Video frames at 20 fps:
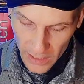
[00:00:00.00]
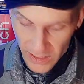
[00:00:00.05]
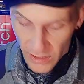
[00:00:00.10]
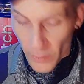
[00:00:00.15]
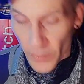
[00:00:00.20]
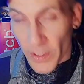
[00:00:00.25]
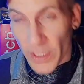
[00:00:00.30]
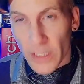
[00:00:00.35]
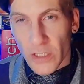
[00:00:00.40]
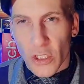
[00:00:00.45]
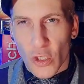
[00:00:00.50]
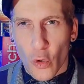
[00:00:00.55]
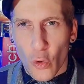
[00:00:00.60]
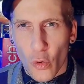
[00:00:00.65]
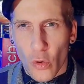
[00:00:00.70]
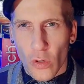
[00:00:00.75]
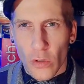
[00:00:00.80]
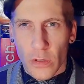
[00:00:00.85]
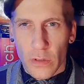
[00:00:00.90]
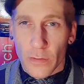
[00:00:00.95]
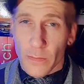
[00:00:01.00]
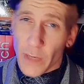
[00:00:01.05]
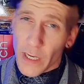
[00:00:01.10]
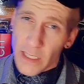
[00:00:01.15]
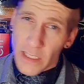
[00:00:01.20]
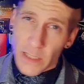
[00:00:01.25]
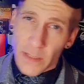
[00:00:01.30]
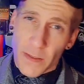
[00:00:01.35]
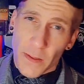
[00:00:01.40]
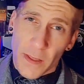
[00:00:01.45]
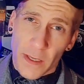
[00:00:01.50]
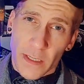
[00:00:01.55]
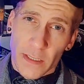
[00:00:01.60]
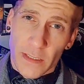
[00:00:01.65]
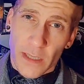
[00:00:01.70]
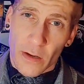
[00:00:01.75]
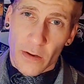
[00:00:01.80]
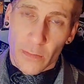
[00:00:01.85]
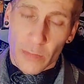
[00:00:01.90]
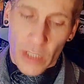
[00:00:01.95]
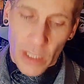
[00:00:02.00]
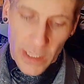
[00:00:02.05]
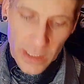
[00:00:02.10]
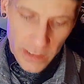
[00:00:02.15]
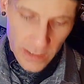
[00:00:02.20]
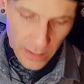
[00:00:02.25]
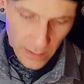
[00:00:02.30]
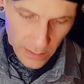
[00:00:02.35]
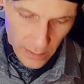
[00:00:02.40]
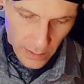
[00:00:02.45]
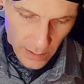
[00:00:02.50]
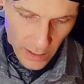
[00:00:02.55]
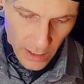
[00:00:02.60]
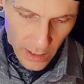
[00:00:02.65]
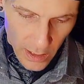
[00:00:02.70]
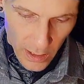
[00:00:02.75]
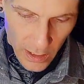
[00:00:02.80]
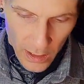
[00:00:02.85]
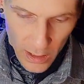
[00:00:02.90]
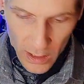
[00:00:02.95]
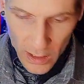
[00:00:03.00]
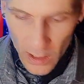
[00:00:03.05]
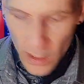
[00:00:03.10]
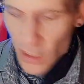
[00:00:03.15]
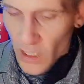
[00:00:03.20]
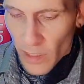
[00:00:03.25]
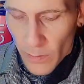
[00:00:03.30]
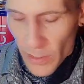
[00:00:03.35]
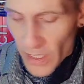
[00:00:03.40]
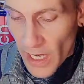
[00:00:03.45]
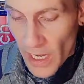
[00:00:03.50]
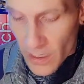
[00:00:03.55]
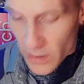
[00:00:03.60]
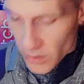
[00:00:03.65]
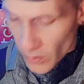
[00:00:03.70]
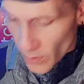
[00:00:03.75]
I still think it's cool. I just think it's out of place. But yeah,